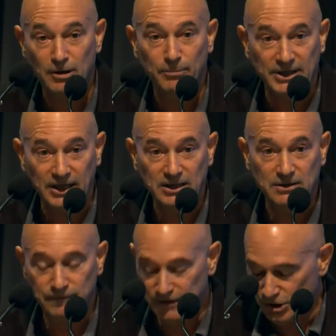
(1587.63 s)
but
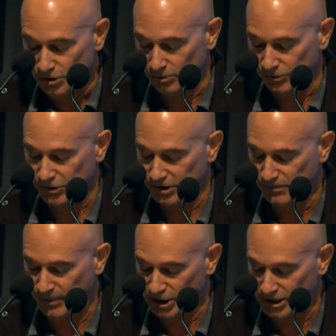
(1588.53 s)
individuals,
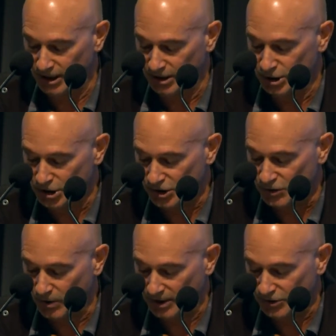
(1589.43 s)
especially
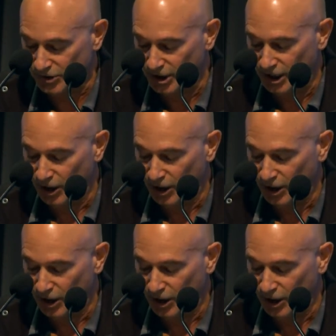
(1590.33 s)
Indigenous ones,